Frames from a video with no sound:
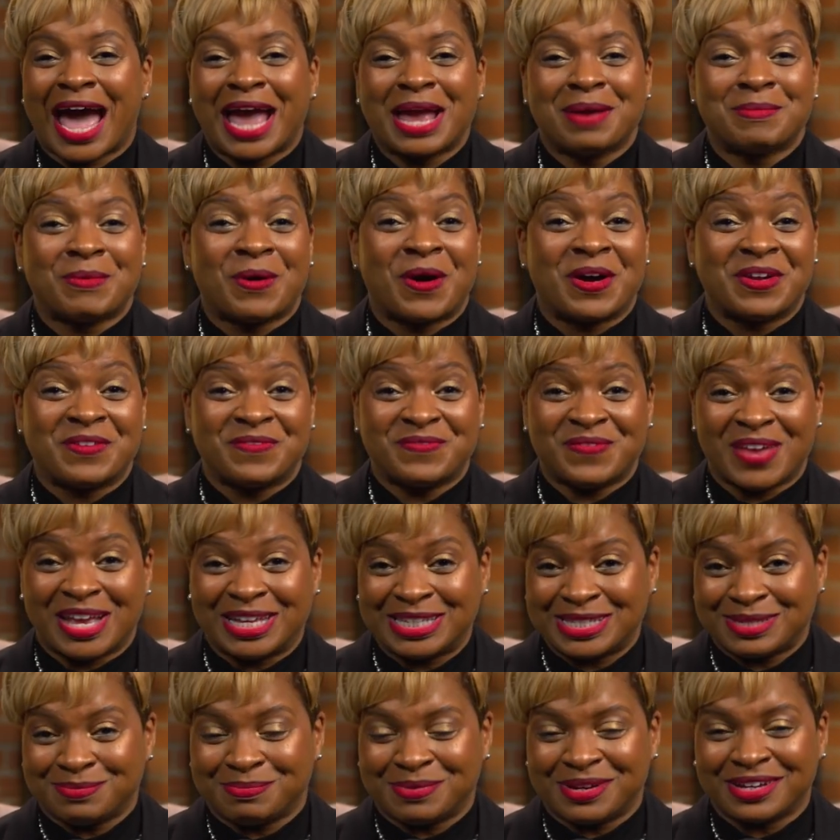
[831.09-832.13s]
I am on
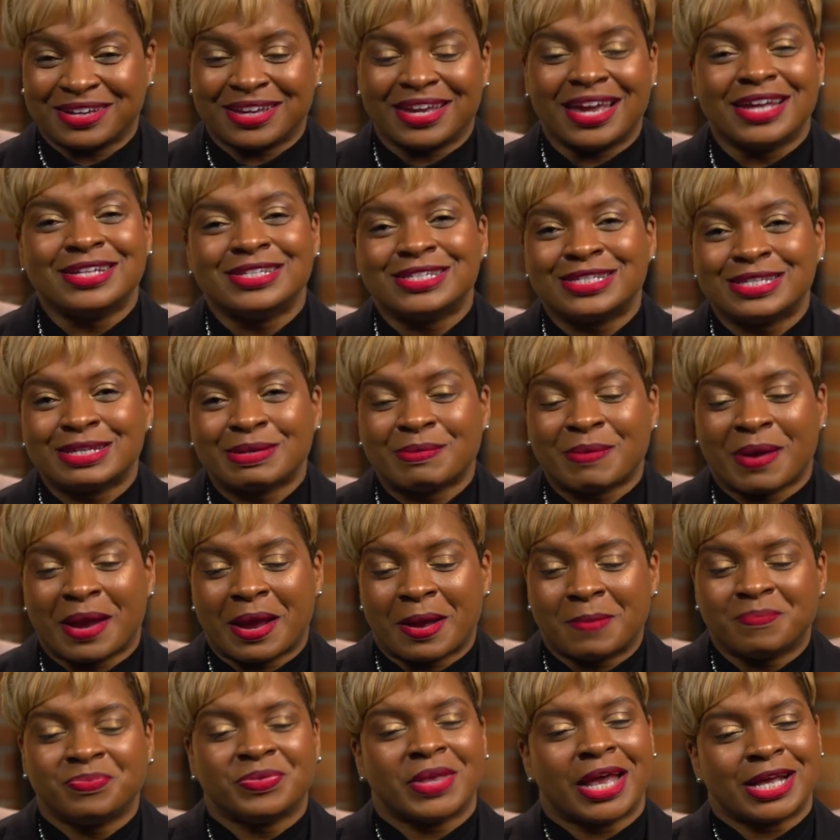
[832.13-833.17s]
Facebook,
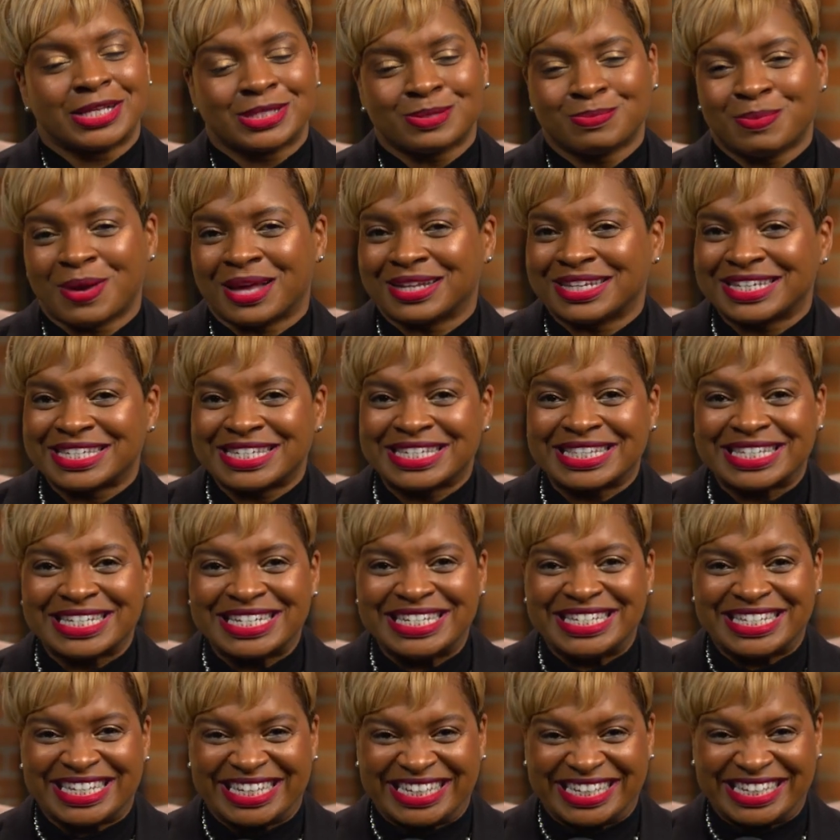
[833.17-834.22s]
Instagram, as well as
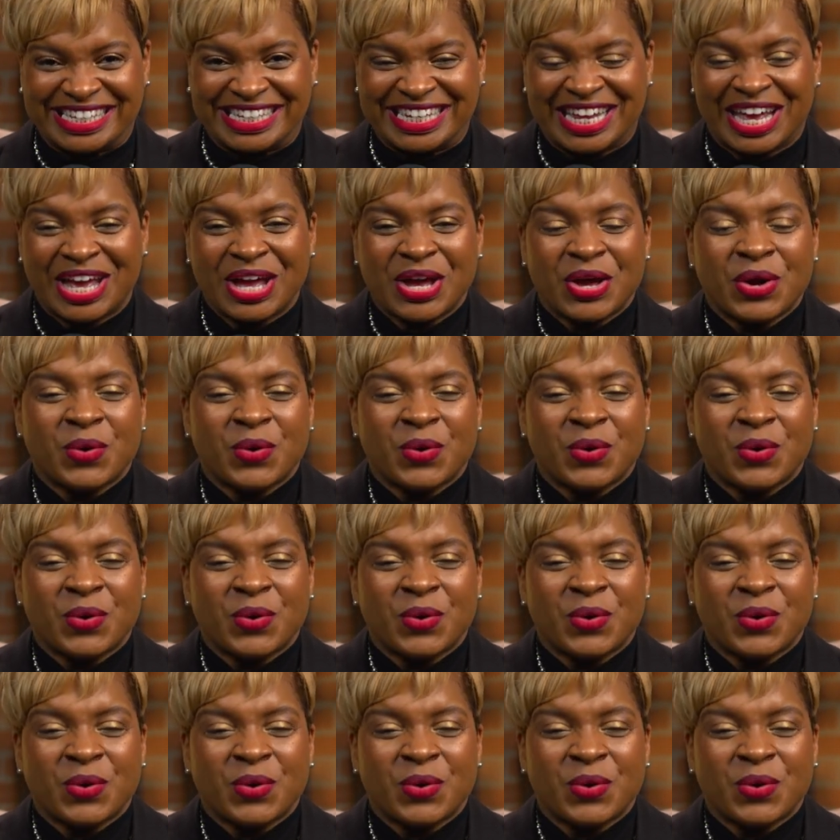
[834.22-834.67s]
LinkedIn.